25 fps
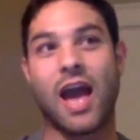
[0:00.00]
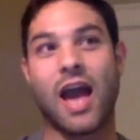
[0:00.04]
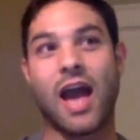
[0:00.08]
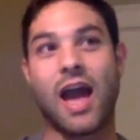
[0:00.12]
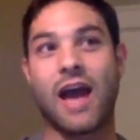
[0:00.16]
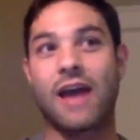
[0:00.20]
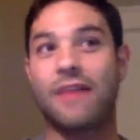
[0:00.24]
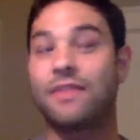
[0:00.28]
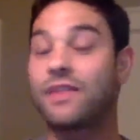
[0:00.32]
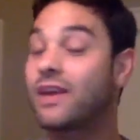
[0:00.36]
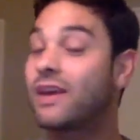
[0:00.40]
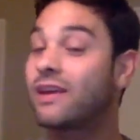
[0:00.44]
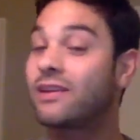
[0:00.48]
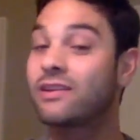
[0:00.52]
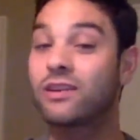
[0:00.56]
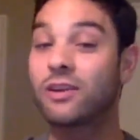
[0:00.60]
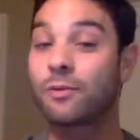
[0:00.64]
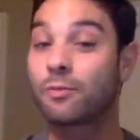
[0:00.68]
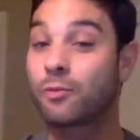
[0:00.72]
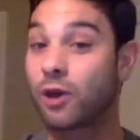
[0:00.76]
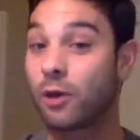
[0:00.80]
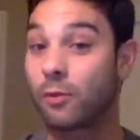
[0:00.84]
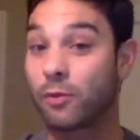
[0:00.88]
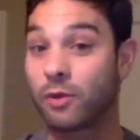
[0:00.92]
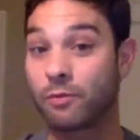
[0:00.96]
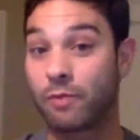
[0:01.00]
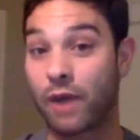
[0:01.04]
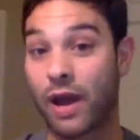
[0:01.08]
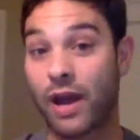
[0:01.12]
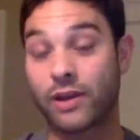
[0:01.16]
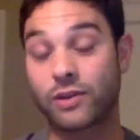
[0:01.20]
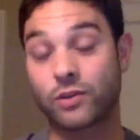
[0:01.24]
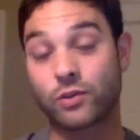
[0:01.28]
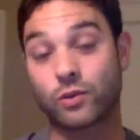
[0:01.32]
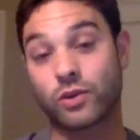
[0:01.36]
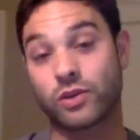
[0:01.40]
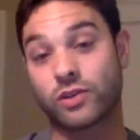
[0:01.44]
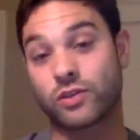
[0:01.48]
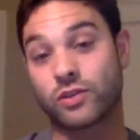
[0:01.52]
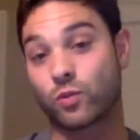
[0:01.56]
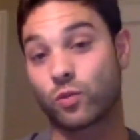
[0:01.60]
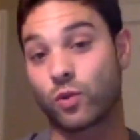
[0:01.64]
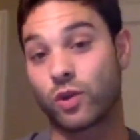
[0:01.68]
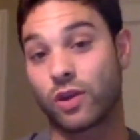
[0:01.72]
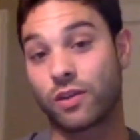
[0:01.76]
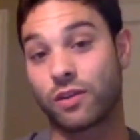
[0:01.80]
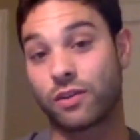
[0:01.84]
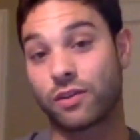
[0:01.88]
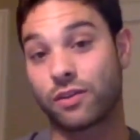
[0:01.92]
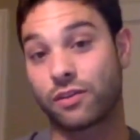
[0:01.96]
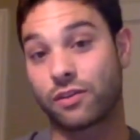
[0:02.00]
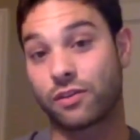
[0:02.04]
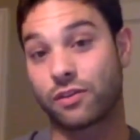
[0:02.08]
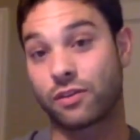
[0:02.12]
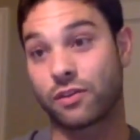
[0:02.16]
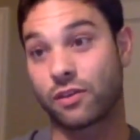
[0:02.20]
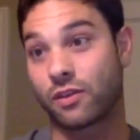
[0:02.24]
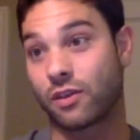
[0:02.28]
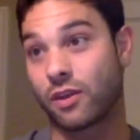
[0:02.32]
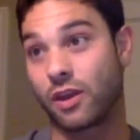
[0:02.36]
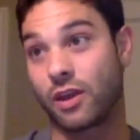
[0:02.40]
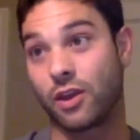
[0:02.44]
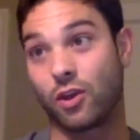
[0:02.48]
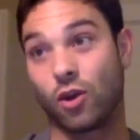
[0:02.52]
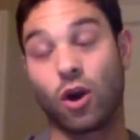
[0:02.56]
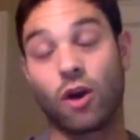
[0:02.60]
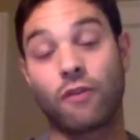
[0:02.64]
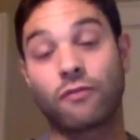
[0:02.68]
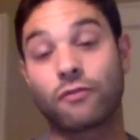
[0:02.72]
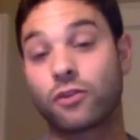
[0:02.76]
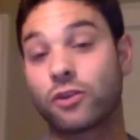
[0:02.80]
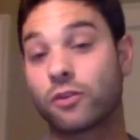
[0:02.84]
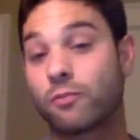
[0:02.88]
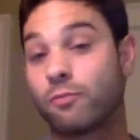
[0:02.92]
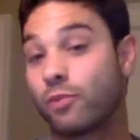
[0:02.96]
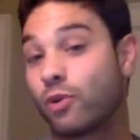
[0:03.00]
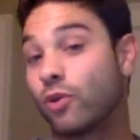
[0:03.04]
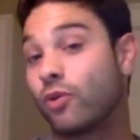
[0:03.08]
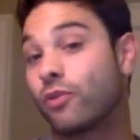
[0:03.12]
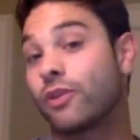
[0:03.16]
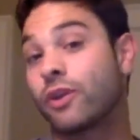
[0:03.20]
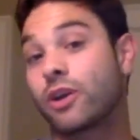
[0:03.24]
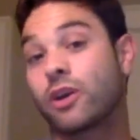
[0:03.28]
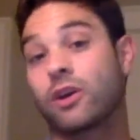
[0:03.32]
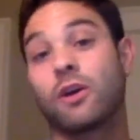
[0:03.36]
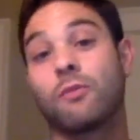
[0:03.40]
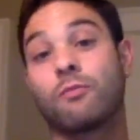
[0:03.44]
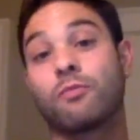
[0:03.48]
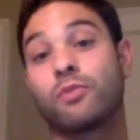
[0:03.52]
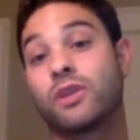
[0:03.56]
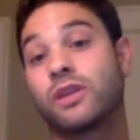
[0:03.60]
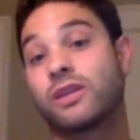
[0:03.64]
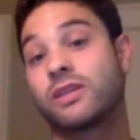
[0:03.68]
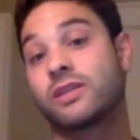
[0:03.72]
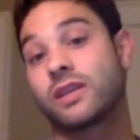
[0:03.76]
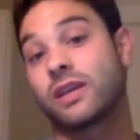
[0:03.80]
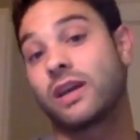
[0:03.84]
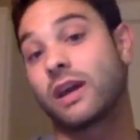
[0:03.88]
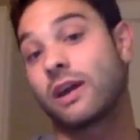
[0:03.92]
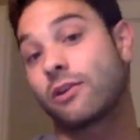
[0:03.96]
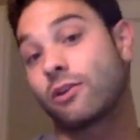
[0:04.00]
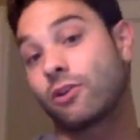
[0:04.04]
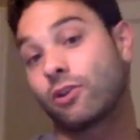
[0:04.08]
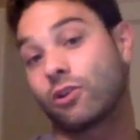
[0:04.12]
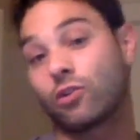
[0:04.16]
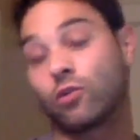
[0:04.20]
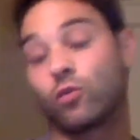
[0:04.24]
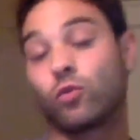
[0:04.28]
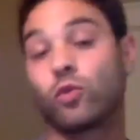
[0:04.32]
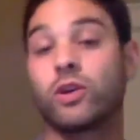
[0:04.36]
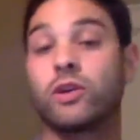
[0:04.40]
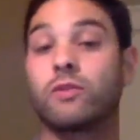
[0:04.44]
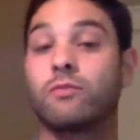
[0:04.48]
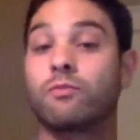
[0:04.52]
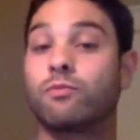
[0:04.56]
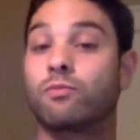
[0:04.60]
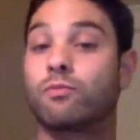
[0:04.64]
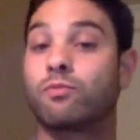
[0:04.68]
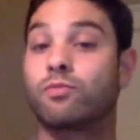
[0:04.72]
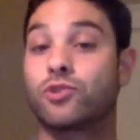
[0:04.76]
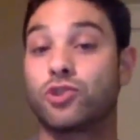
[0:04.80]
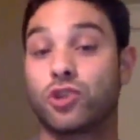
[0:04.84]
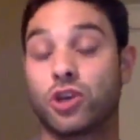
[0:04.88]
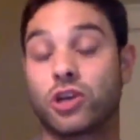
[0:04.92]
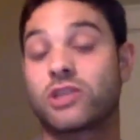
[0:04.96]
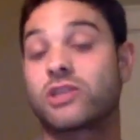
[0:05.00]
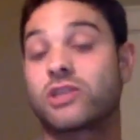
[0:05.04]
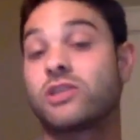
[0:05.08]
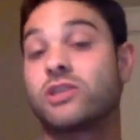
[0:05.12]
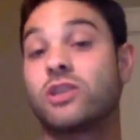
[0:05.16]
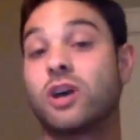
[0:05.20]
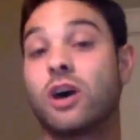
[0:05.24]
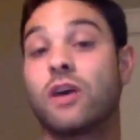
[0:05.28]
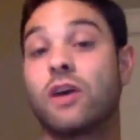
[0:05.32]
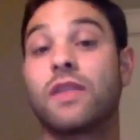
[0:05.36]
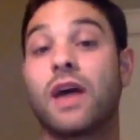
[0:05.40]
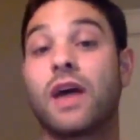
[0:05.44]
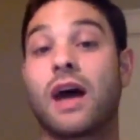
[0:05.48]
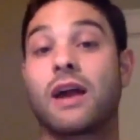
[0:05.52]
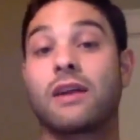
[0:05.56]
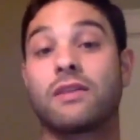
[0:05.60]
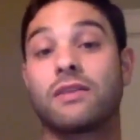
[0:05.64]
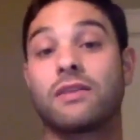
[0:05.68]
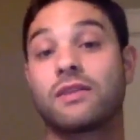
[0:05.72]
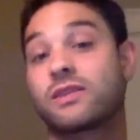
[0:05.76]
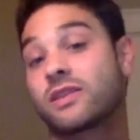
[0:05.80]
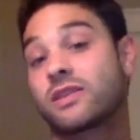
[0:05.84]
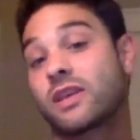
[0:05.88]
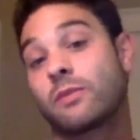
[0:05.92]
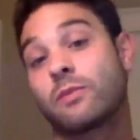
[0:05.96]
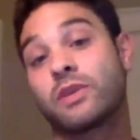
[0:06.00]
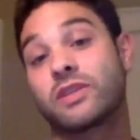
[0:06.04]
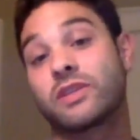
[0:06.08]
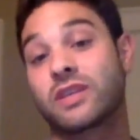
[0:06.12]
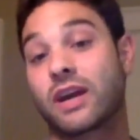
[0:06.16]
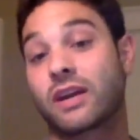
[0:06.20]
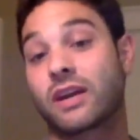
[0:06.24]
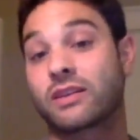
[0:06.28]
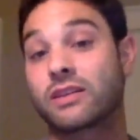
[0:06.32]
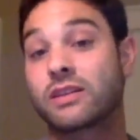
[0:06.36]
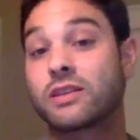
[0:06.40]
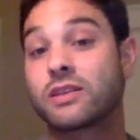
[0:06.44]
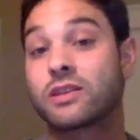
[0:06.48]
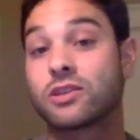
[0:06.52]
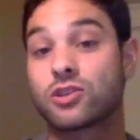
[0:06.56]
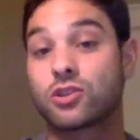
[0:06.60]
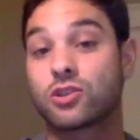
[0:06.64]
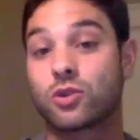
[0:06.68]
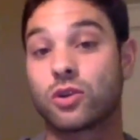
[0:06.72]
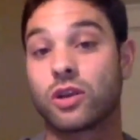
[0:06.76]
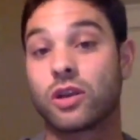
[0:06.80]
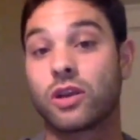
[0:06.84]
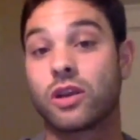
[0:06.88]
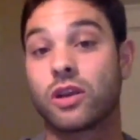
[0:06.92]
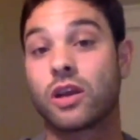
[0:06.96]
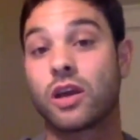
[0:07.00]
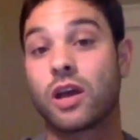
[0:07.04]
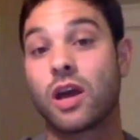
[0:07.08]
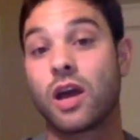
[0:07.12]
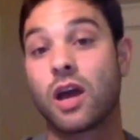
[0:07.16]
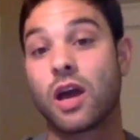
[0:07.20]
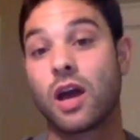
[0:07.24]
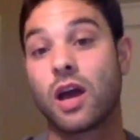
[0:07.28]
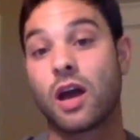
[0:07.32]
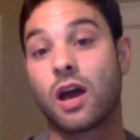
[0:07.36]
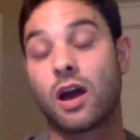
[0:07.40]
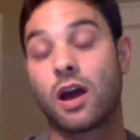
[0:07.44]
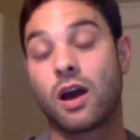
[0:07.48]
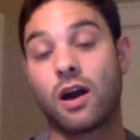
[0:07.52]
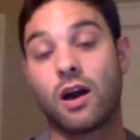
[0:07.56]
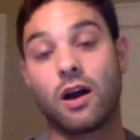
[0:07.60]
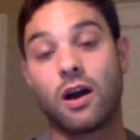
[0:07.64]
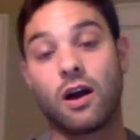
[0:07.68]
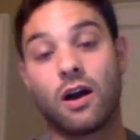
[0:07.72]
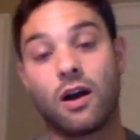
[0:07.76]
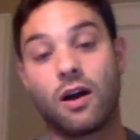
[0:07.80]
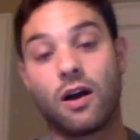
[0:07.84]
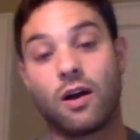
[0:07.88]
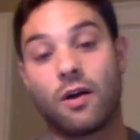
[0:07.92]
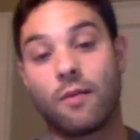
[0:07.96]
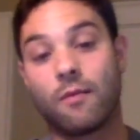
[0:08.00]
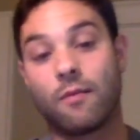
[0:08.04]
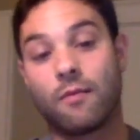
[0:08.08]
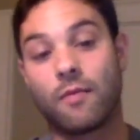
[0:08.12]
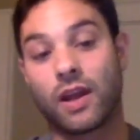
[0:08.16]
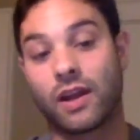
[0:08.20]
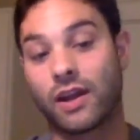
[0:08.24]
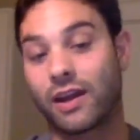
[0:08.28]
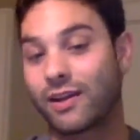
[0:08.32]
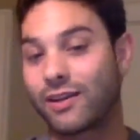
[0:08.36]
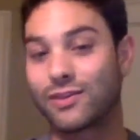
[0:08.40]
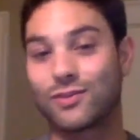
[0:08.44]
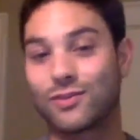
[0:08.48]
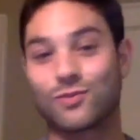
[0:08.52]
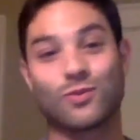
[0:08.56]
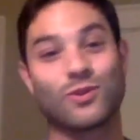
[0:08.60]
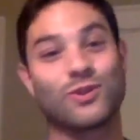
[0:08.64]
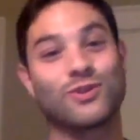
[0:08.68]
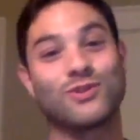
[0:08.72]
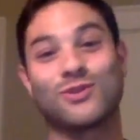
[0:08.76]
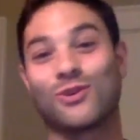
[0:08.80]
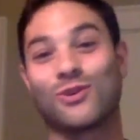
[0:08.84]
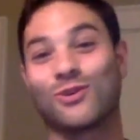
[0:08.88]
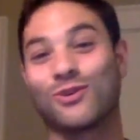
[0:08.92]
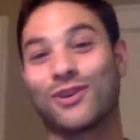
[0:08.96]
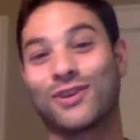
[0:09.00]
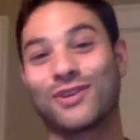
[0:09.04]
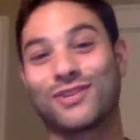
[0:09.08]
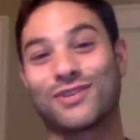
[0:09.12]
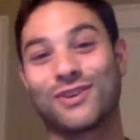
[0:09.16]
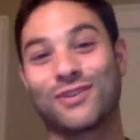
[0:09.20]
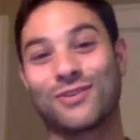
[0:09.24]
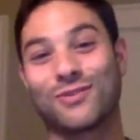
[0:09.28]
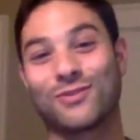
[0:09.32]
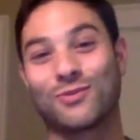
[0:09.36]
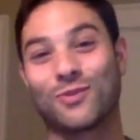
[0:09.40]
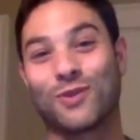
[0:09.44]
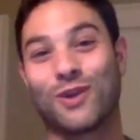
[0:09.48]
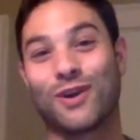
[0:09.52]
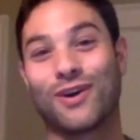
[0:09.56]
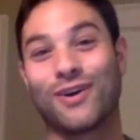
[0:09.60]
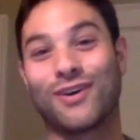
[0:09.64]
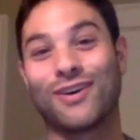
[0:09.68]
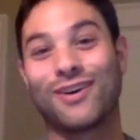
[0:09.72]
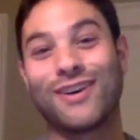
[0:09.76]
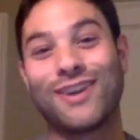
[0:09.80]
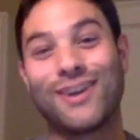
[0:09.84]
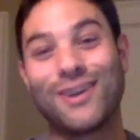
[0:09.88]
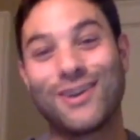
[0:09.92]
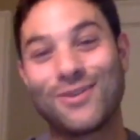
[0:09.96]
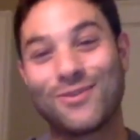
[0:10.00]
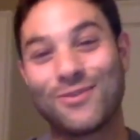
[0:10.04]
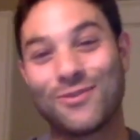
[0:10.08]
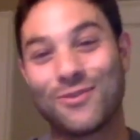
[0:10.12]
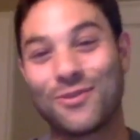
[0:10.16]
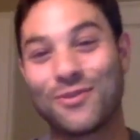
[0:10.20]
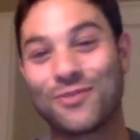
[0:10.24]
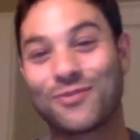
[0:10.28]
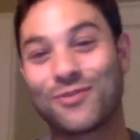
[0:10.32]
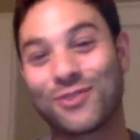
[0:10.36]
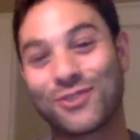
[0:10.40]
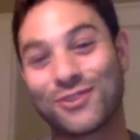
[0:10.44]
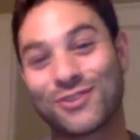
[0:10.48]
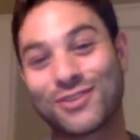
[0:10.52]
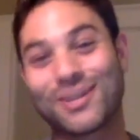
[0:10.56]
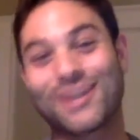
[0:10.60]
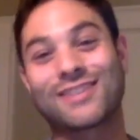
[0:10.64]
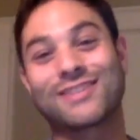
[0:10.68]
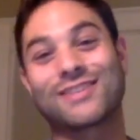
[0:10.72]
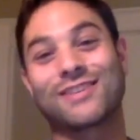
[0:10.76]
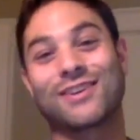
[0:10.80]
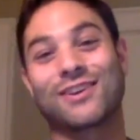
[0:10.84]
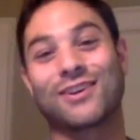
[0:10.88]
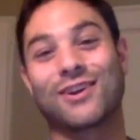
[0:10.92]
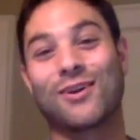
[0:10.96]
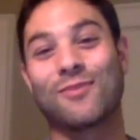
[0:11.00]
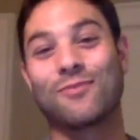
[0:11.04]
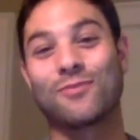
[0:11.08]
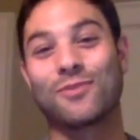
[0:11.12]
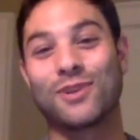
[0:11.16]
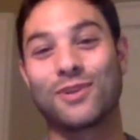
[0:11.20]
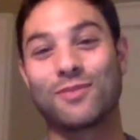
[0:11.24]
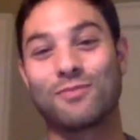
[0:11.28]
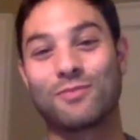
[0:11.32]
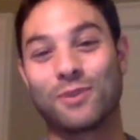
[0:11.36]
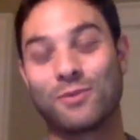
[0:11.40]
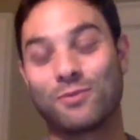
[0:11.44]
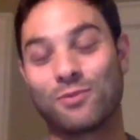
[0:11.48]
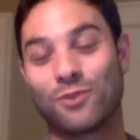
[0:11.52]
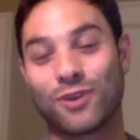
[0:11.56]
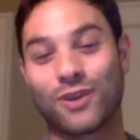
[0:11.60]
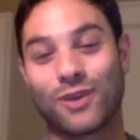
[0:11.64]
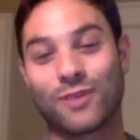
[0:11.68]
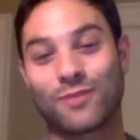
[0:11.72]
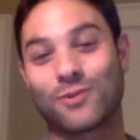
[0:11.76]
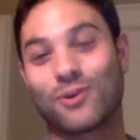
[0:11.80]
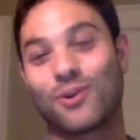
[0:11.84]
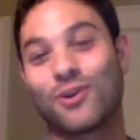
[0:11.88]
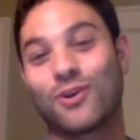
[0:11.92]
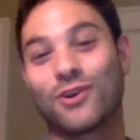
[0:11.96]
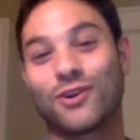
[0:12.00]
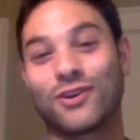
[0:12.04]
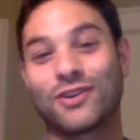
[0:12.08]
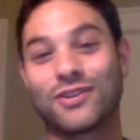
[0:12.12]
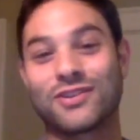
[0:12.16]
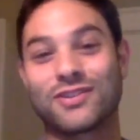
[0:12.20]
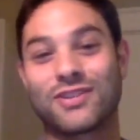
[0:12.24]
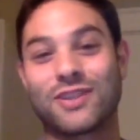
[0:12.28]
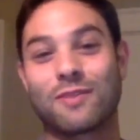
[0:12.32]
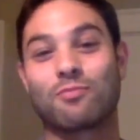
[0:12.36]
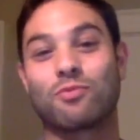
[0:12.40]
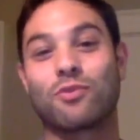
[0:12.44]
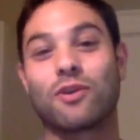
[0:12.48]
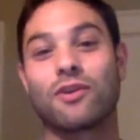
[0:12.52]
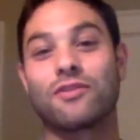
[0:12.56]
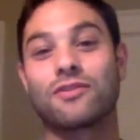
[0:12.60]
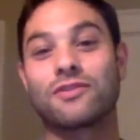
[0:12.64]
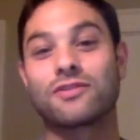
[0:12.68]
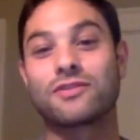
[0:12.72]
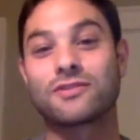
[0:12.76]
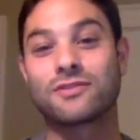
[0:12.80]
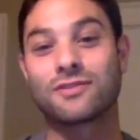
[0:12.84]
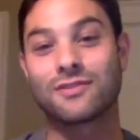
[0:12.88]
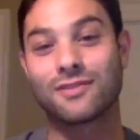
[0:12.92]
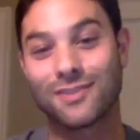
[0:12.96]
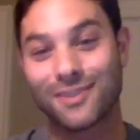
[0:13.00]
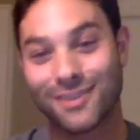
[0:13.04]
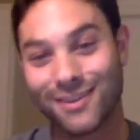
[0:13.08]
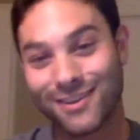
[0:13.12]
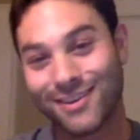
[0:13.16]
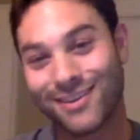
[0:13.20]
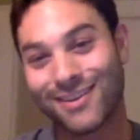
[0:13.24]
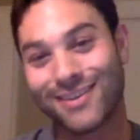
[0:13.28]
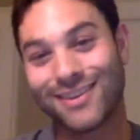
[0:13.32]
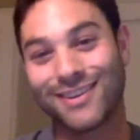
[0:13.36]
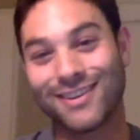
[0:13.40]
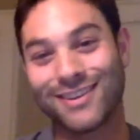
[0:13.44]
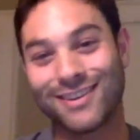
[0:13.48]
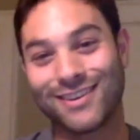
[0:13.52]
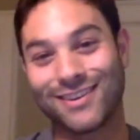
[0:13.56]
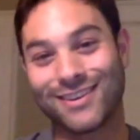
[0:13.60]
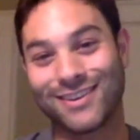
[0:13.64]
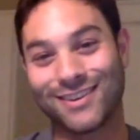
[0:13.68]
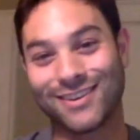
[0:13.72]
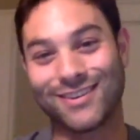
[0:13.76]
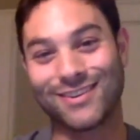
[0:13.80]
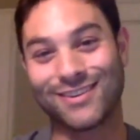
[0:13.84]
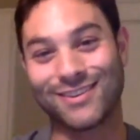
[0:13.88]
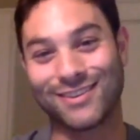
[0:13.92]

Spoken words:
And they ended up coming back to us with an offer to build the company together, because we had just done that in the same exact industry. And I guess we'd sold ourselves well. When we first got to the company, people kept calling us stepbrothers. Just